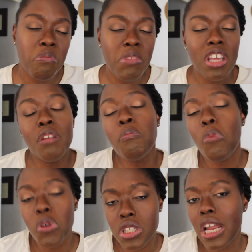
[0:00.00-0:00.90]
You'll
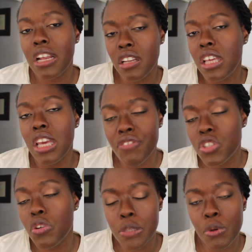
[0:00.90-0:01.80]
most likely, if
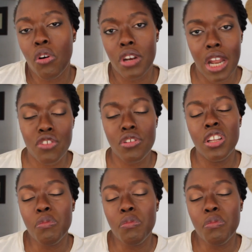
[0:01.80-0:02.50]
it's going to be all natural,